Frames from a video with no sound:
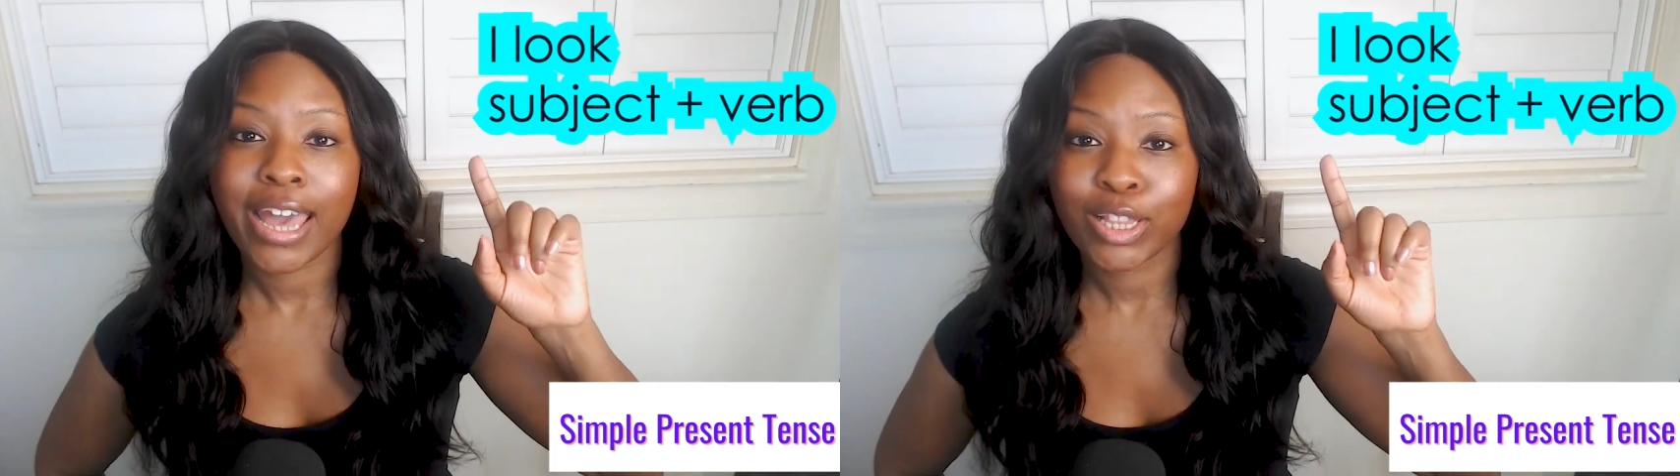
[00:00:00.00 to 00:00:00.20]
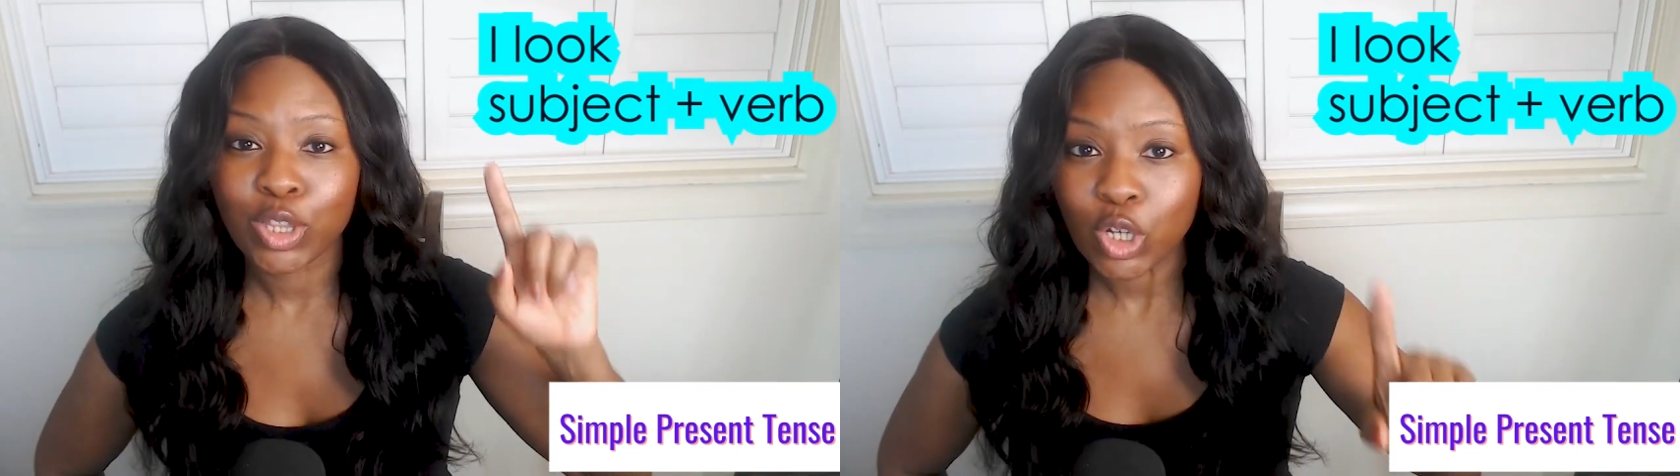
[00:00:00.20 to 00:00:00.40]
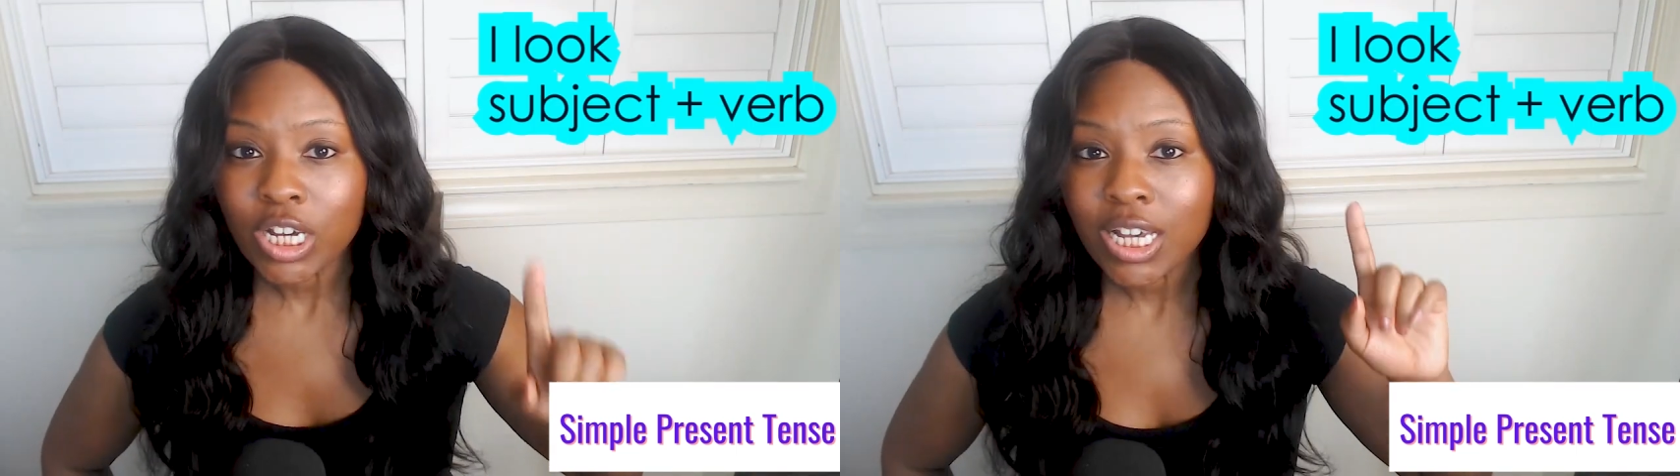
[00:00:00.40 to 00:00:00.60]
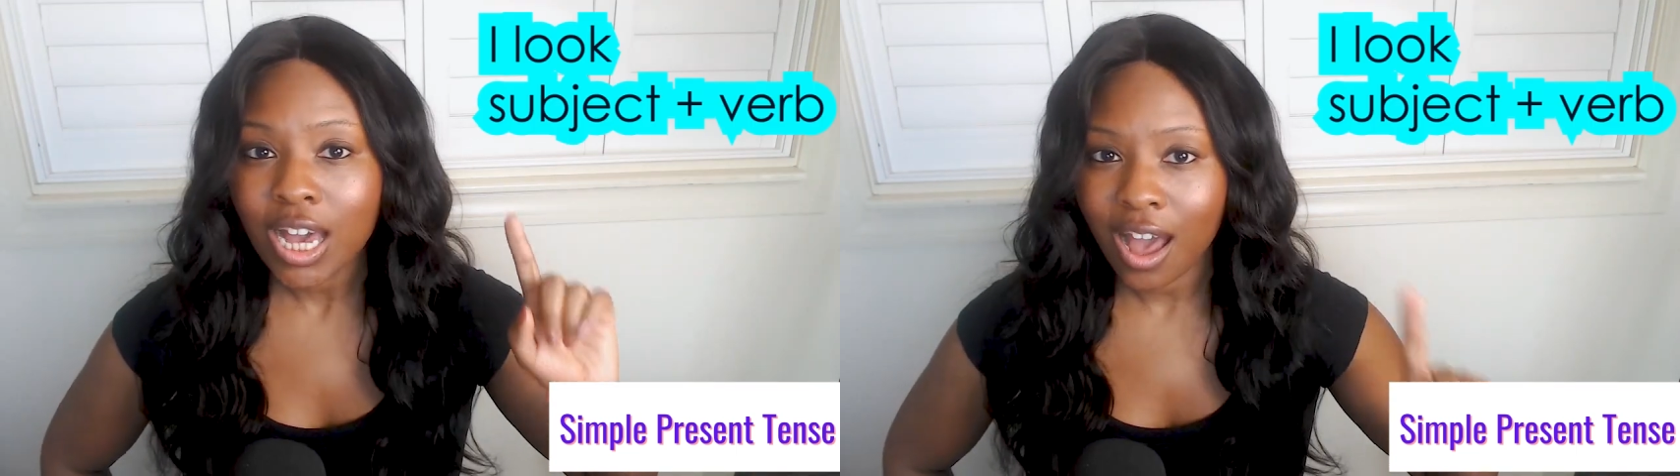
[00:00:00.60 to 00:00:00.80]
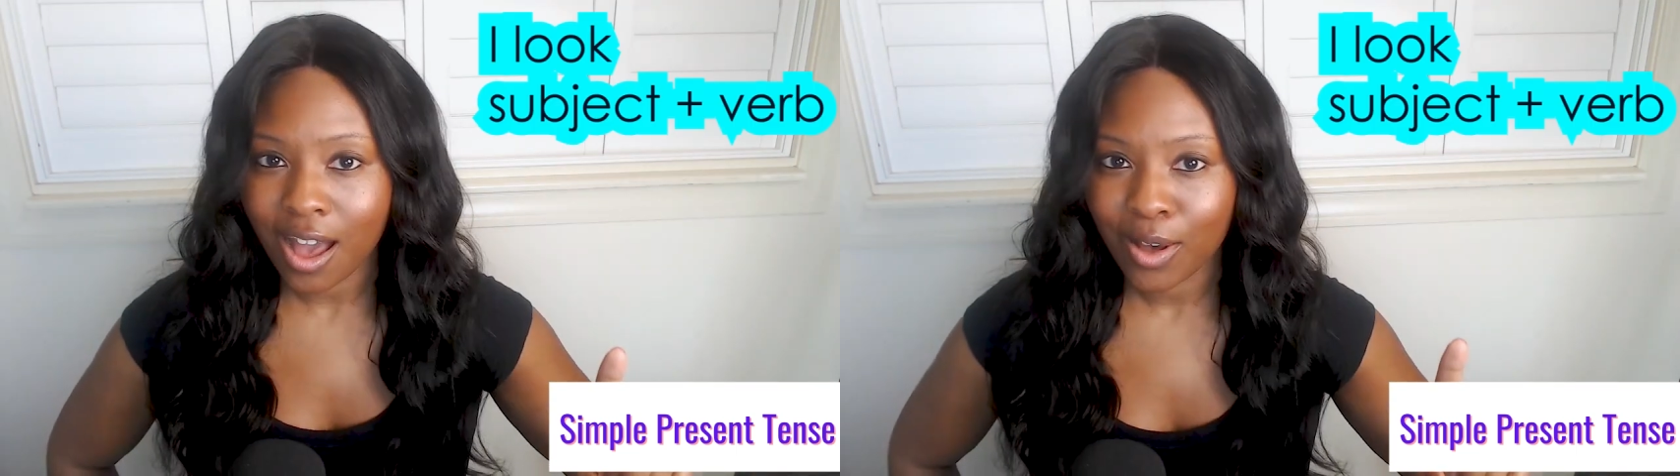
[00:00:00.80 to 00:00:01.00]
look
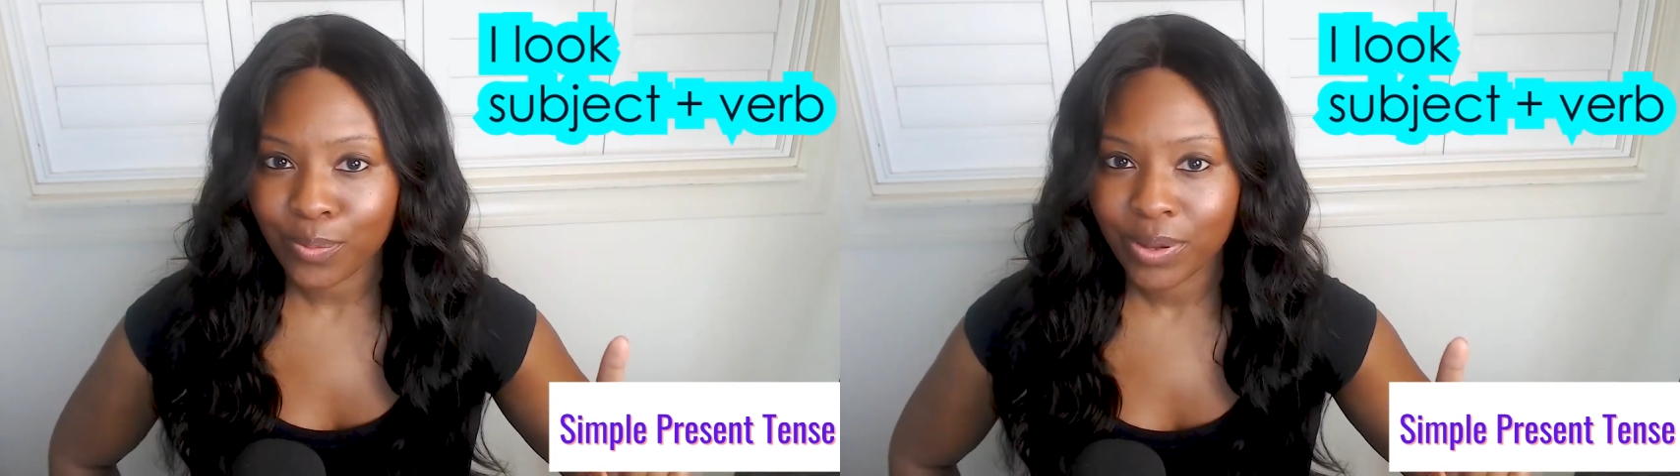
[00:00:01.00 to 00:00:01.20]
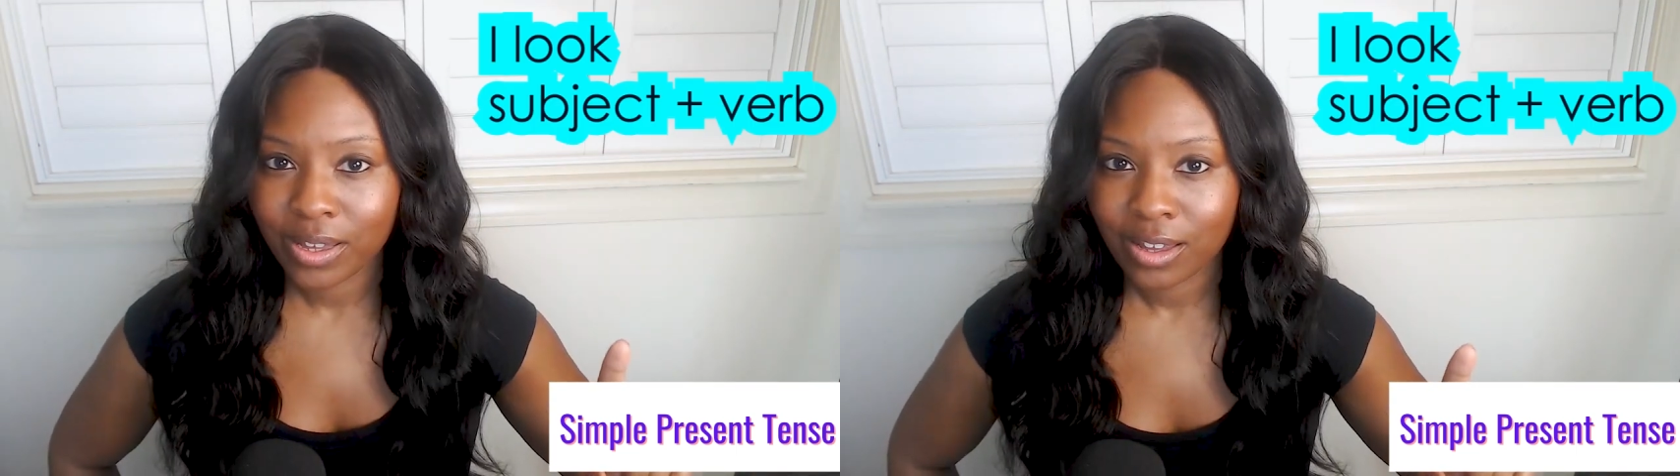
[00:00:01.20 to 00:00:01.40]
up